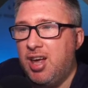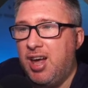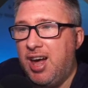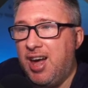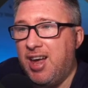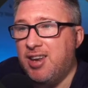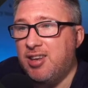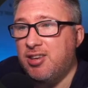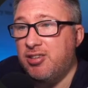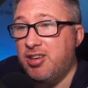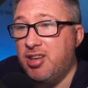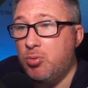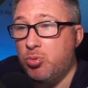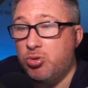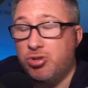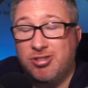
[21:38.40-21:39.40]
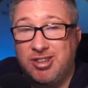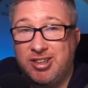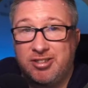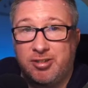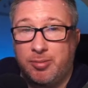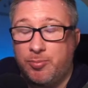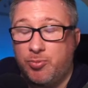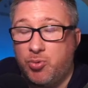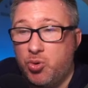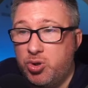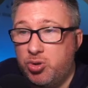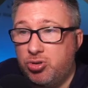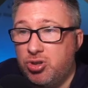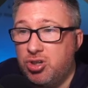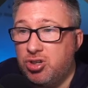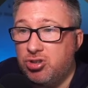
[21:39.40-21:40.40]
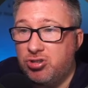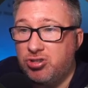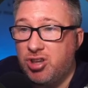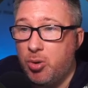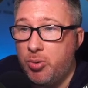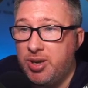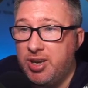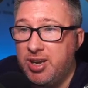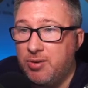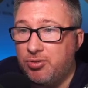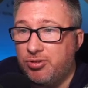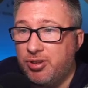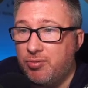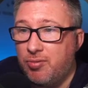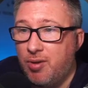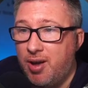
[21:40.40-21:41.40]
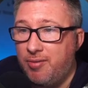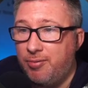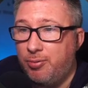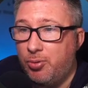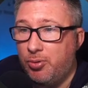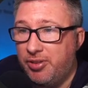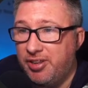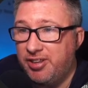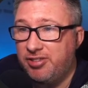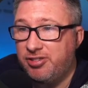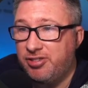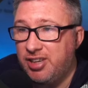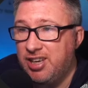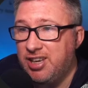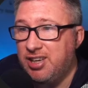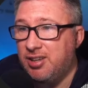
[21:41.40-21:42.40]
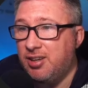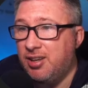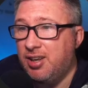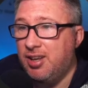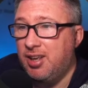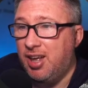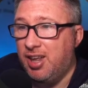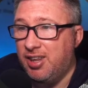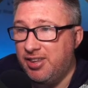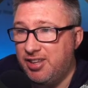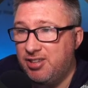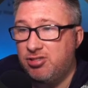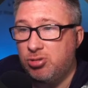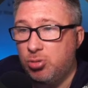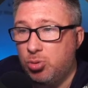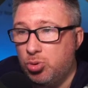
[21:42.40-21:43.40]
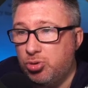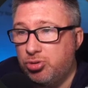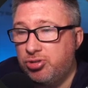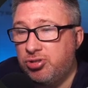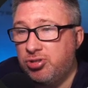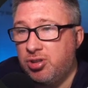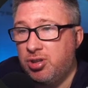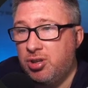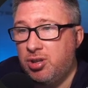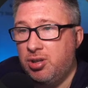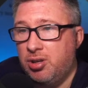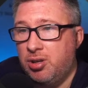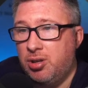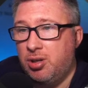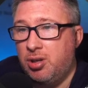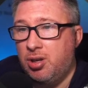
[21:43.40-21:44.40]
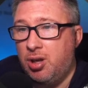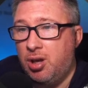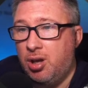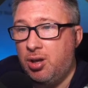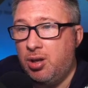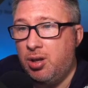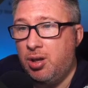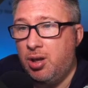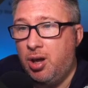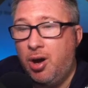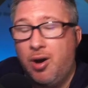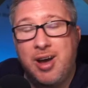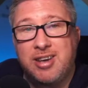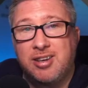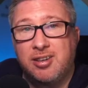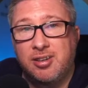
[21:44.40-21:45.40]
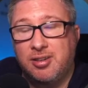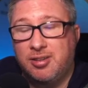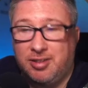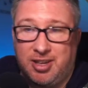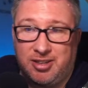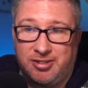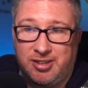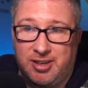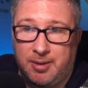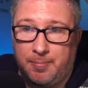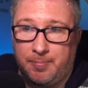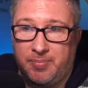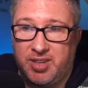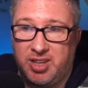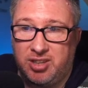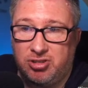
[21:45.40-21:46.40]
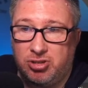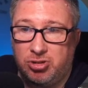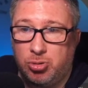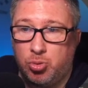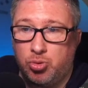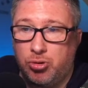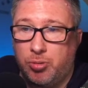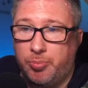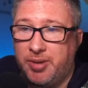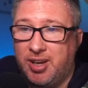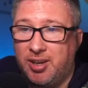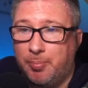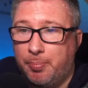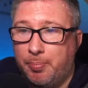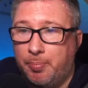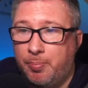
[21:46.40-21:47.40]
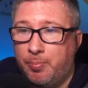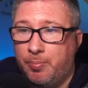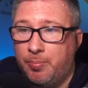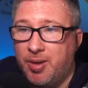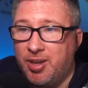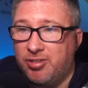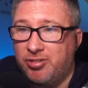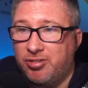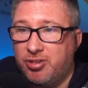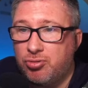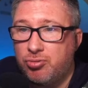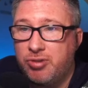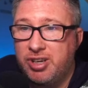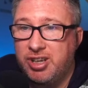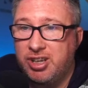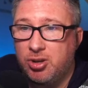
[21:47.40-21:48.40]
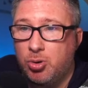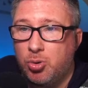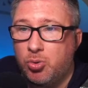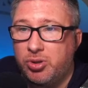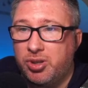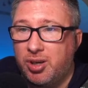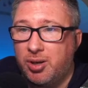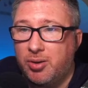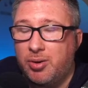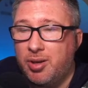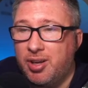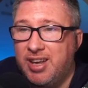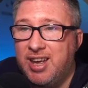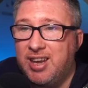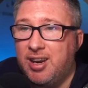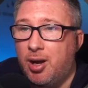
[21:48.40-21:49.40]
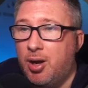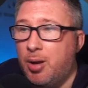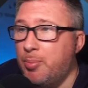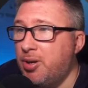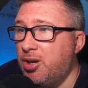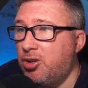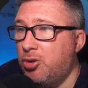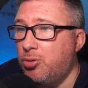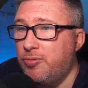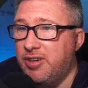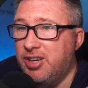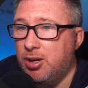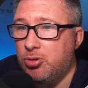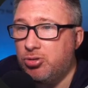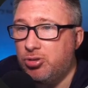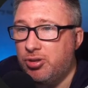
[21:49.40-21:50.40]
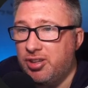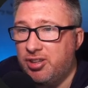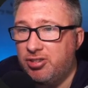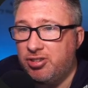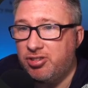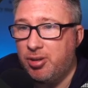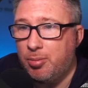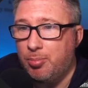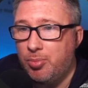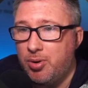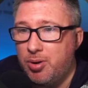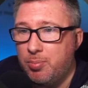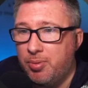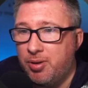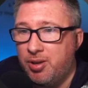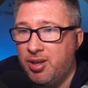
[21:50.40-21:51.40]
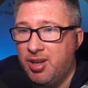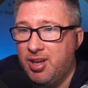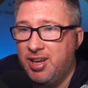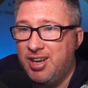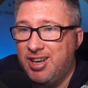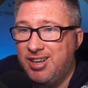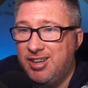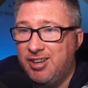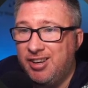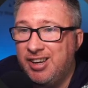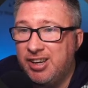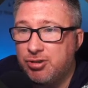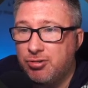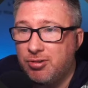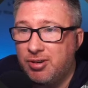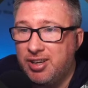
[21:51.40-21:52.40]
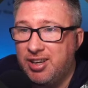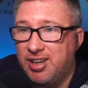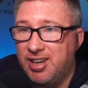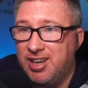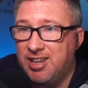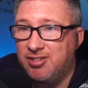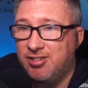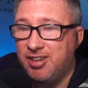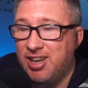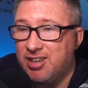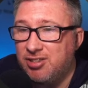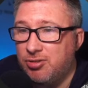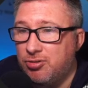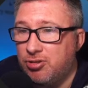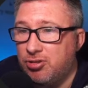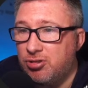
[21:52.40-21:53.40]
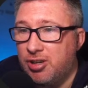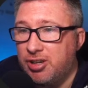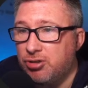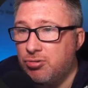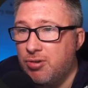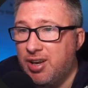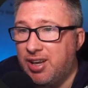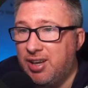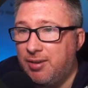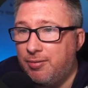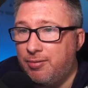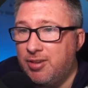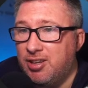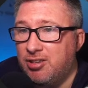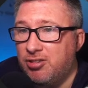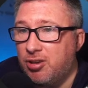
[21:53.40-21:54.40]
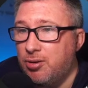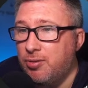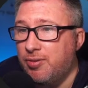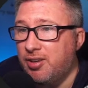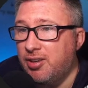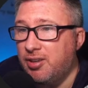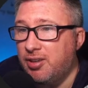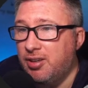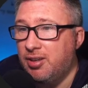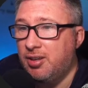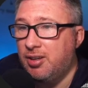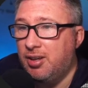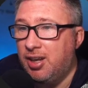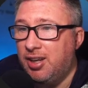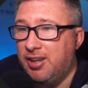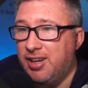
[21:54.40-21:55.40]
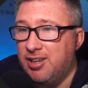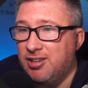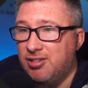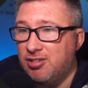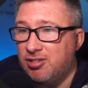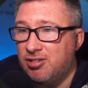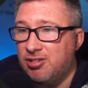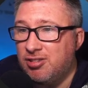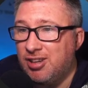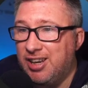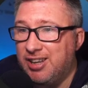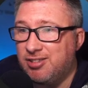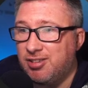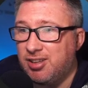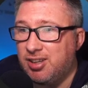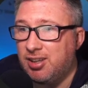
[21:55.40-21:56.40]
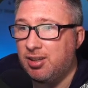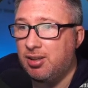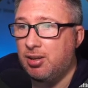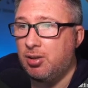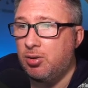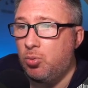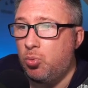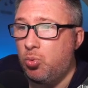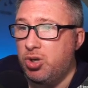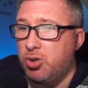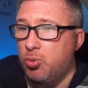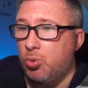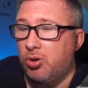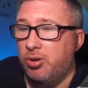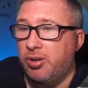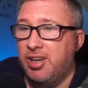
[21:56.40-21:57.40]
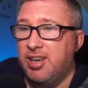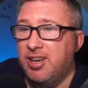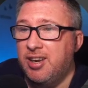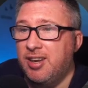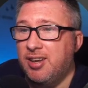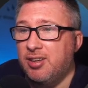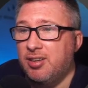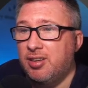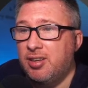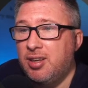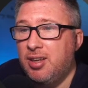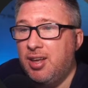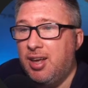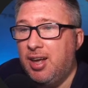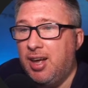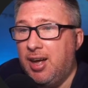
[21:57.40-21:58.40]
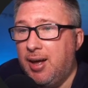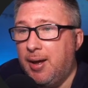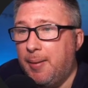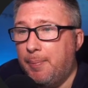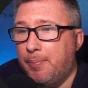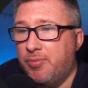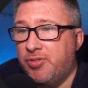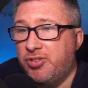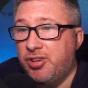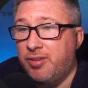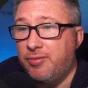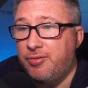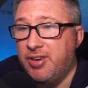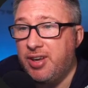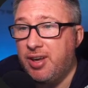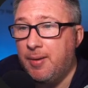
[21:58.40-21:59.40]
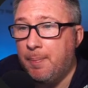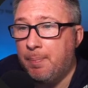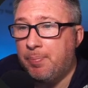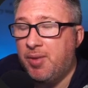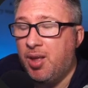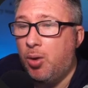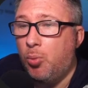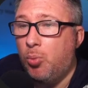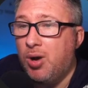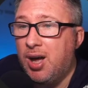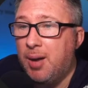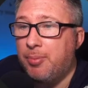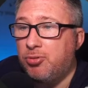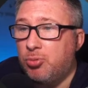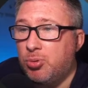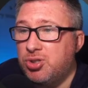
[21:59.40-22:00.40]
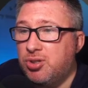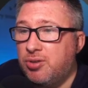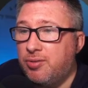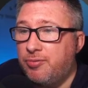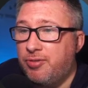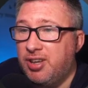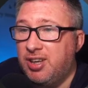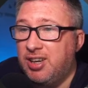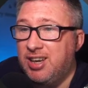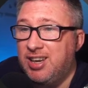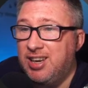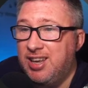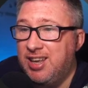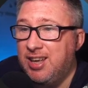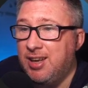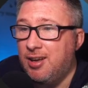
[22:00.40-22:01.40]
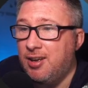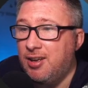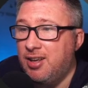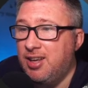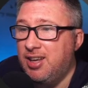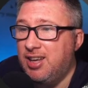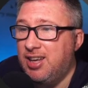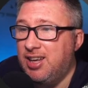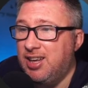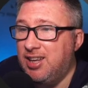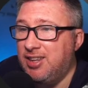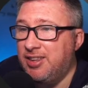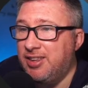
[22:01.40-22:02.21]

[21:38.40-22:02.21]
and it will just list them for you. So you can just go in here and say, right, for this scene and this source, hide. That's it. It's just all drop down buttons. It's really cool, you know. Again, I'm going to do videos on this at some point, but it literally is a case of just like dragging things over and then selecting what you want in there to configure. And what happens once you've configured it in here, it